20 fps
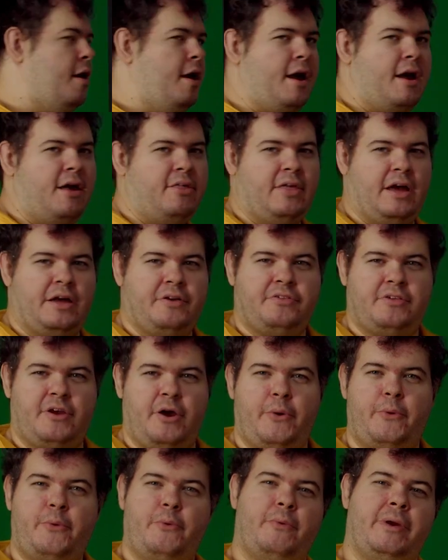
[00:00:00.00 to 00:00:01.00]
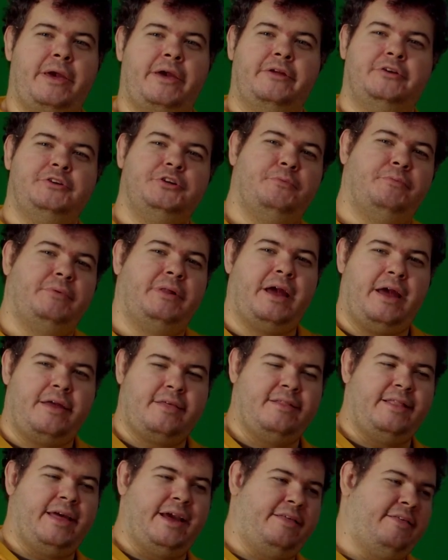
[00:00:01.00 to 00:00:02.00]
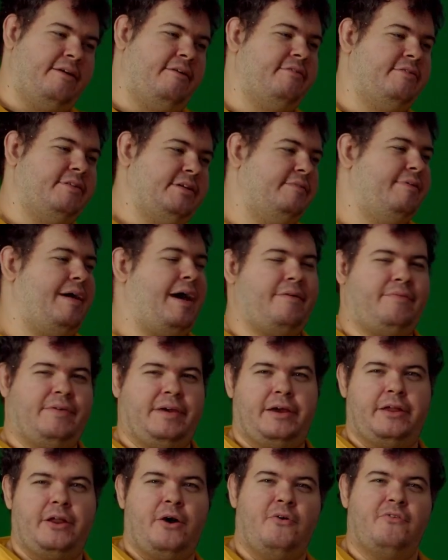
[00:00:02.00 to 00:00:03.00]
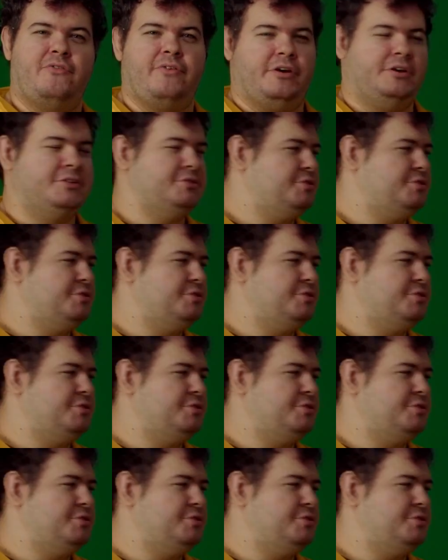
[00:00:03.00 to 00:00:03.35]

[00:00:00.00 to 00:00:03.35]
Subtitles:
And that's so we can duplicate it later instead of having an old version.